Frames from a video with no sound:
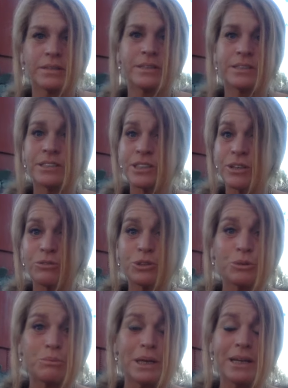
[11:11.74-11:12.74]
in
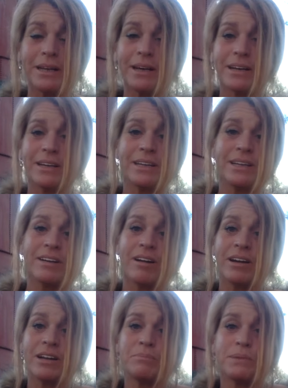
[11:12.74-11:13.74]
social media and getting
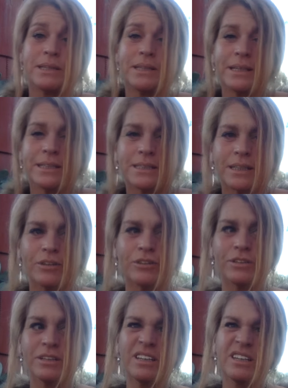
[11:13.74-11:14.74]
caught up in things that
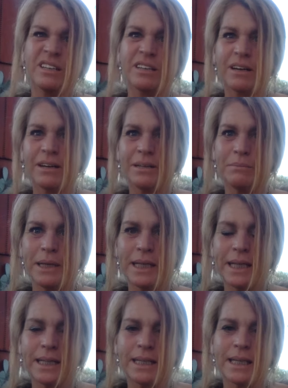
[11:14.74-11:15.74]
are kind of
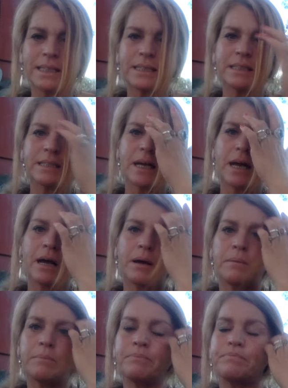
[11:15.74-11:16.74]
meaningless.
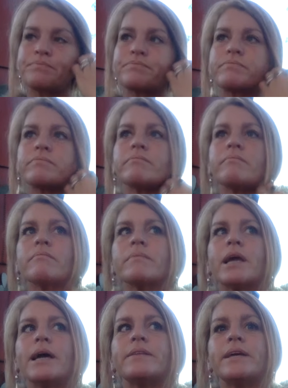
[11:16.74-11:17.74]
Um,
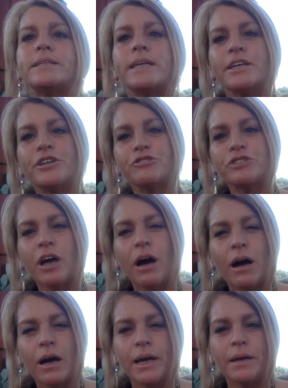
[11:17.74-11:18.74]
and they take your
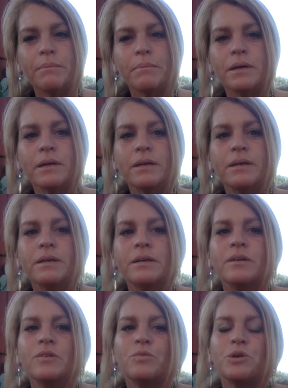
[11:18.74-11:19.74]
time
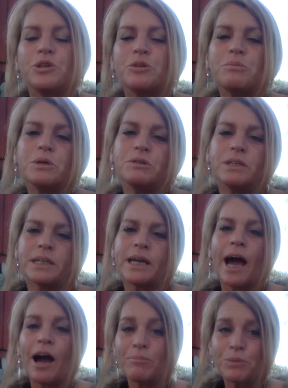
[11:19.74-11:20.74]
with the moon in
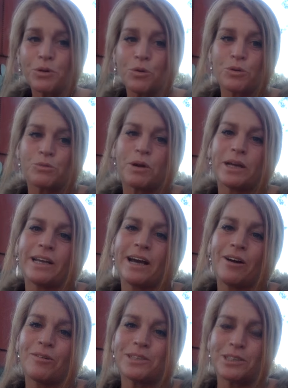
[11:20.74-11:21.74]
Capricorn right
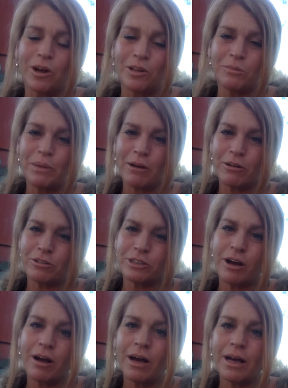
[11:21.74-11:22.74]
now, it's all about our
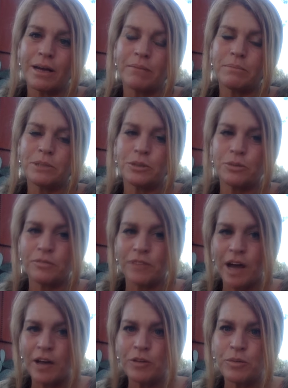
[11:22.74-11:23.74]
time to
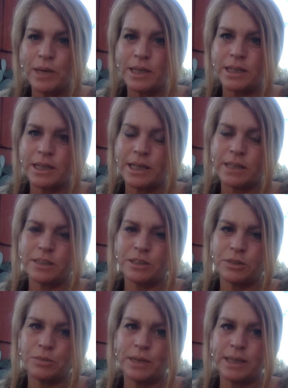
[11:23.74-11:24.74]
evaluate the next
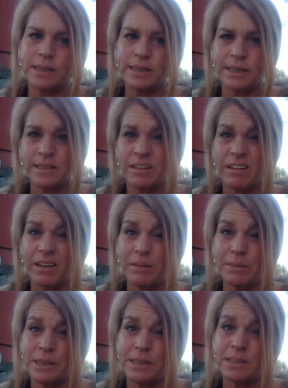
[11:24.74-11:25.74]
two weeks, that
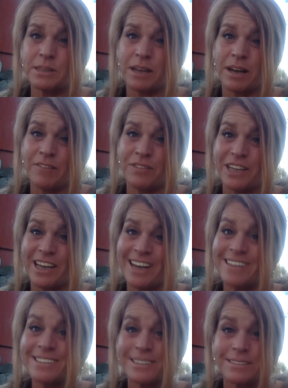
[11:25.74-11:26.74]
time is of the
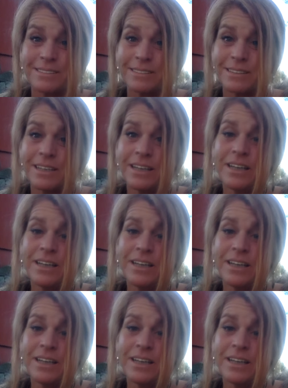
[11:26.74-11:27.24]
essence.